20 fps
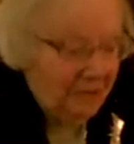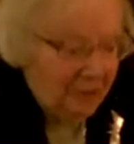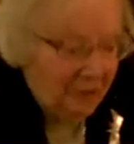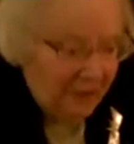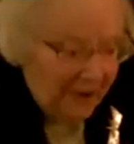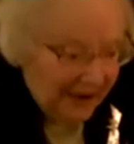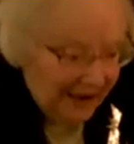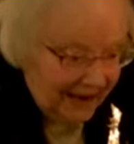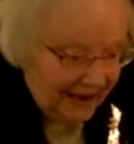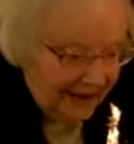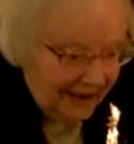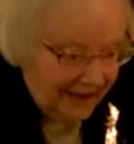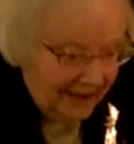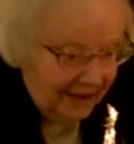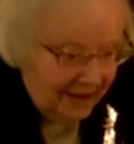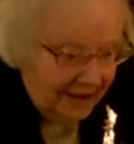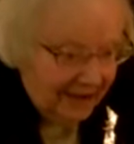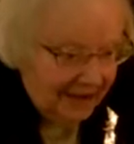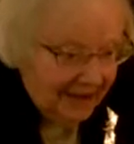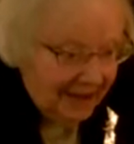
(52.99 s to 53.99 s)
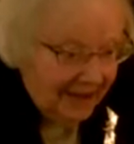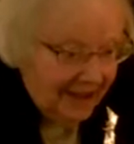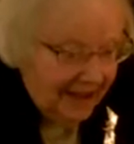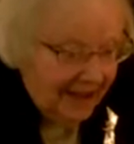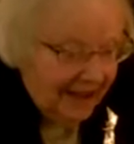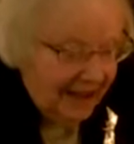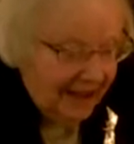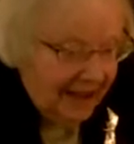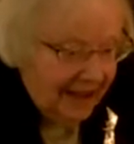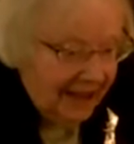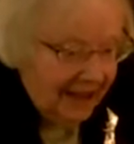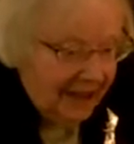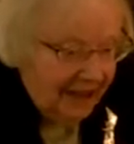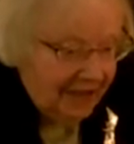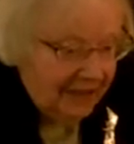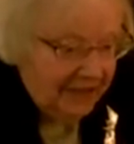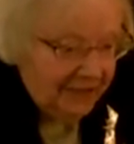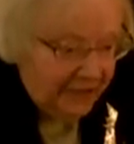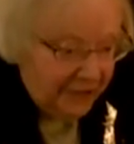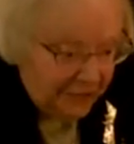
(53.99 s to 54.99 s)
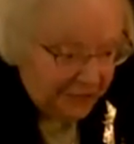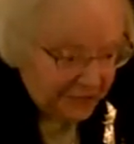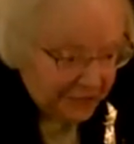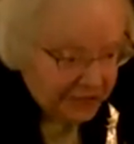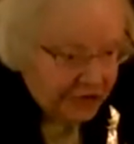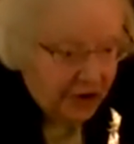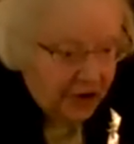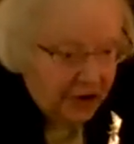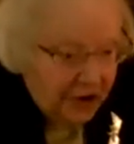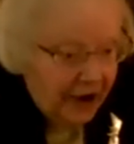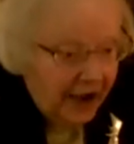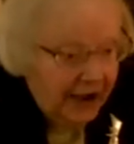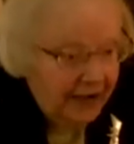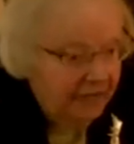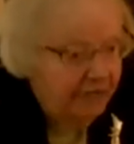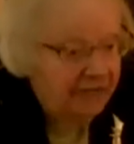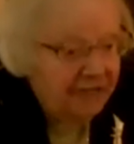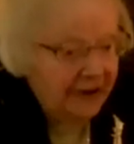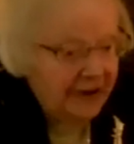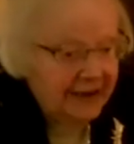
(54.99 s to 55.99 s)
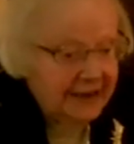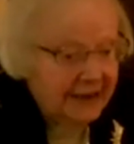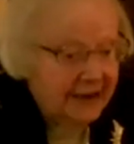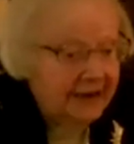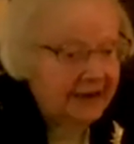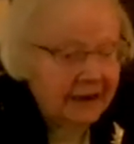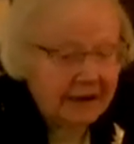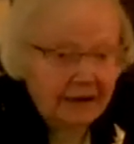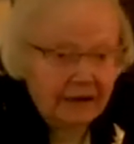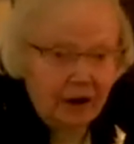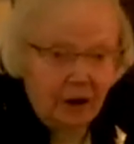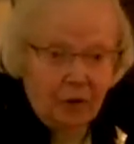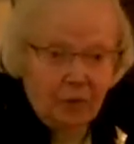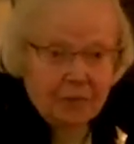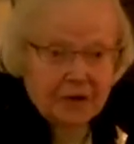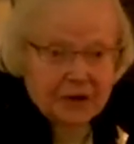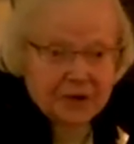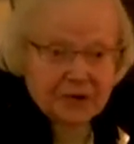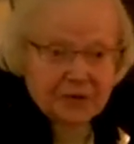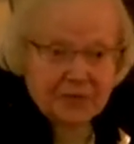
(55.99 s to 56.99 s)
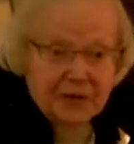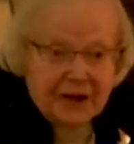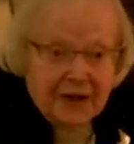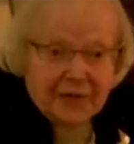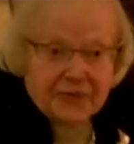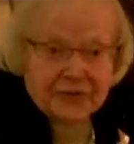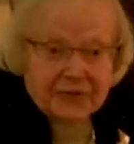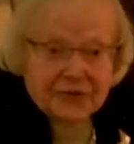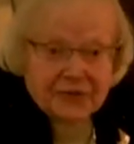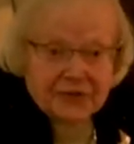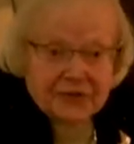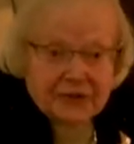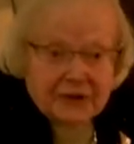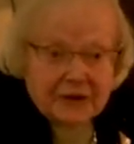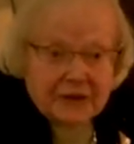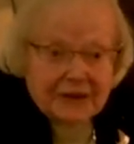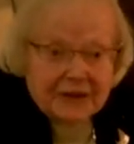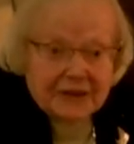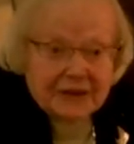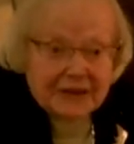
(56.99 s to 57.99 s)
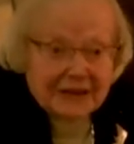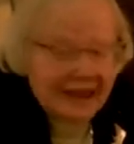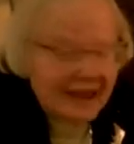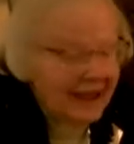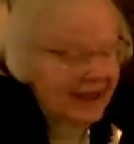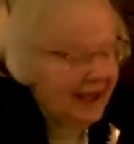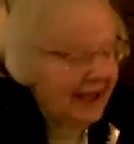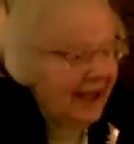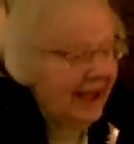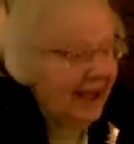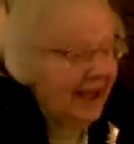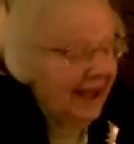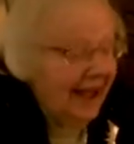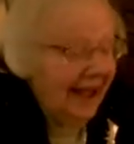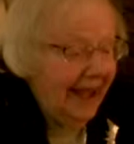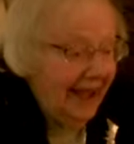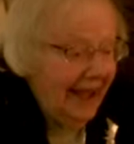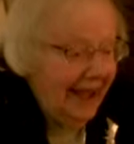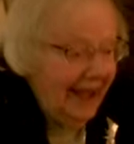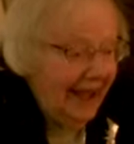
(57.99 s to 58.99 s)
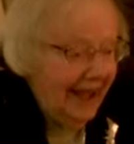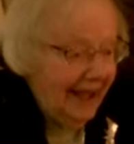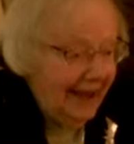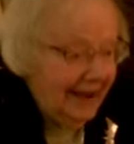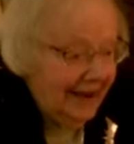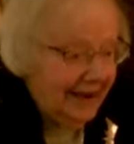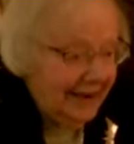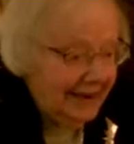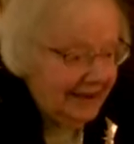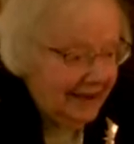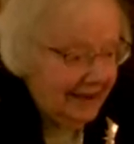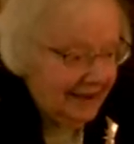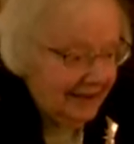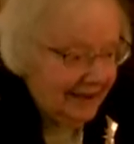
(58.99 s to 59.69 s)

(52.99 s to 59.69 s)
when I first, in fact, I didn't know much about the Junior League. And